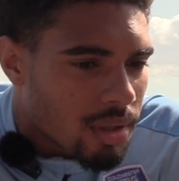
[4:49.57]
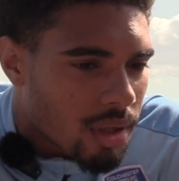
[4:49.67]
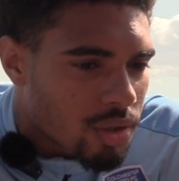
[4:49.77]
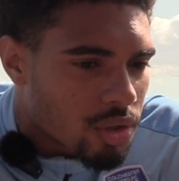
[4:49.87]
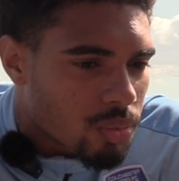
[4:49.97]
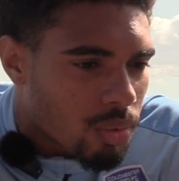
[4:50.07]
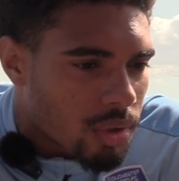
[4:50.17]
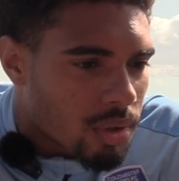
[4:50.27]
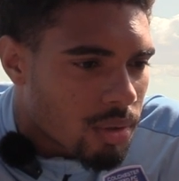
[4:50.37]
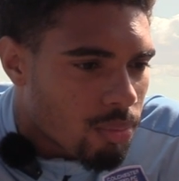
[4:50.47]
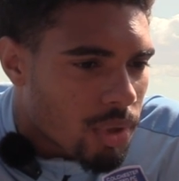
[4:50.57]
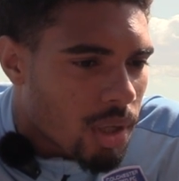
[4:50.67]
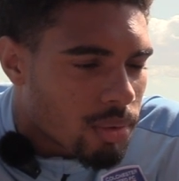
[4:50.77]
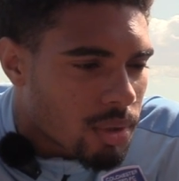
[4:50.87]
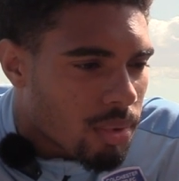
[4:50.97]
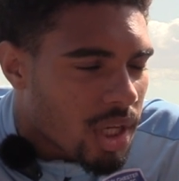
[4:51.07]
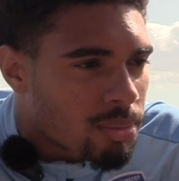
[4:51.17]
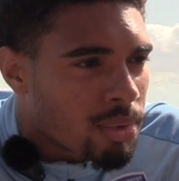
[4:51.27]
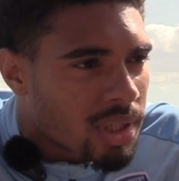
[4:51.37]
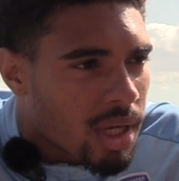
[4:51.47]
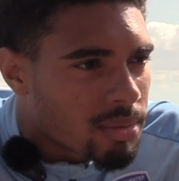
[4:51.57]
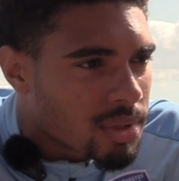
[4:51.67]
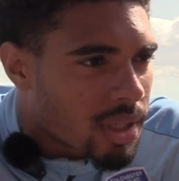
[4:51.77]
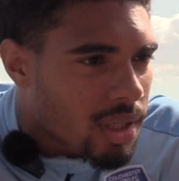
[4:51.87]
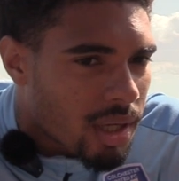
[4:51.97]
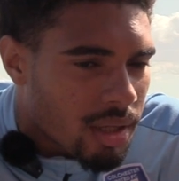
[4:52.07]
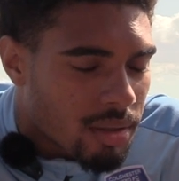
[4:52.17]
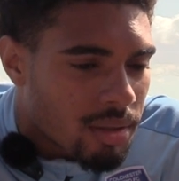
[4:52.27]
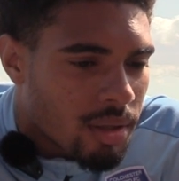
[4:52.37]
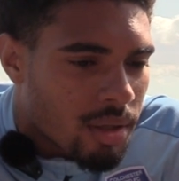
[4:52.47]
I just want to be able to play as many games as I can,